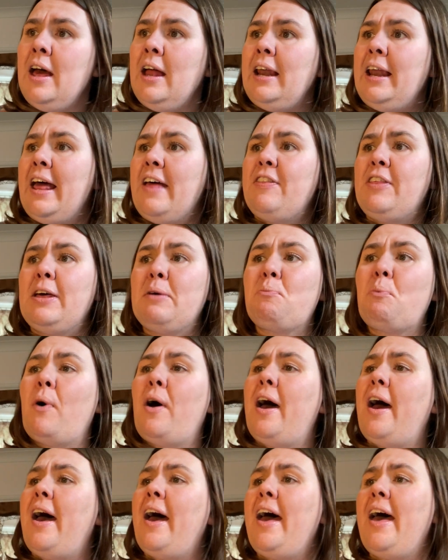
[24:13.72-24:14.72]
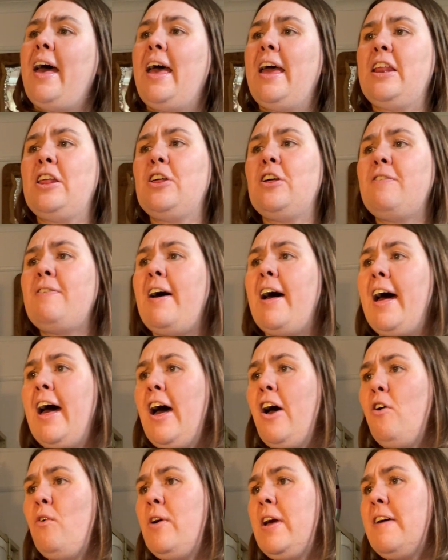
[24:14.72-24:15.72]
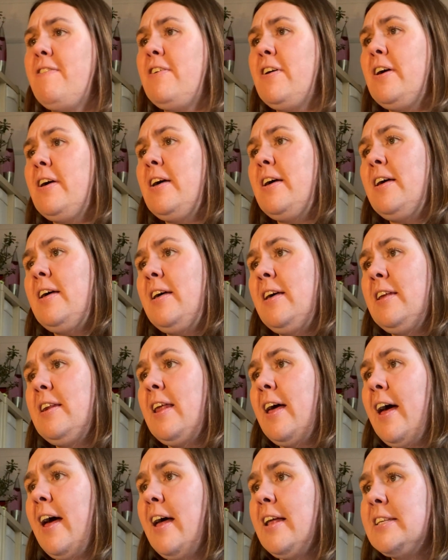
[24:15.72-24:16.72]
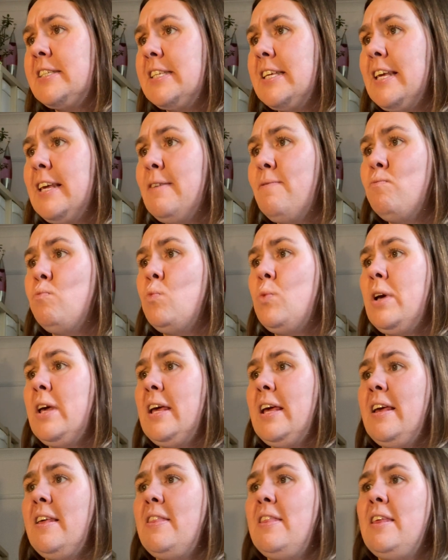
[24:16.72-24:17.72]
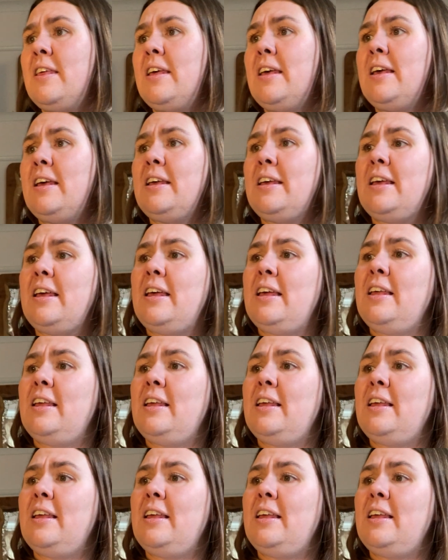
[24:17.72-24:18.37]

Let the pride of our river not dim with the years.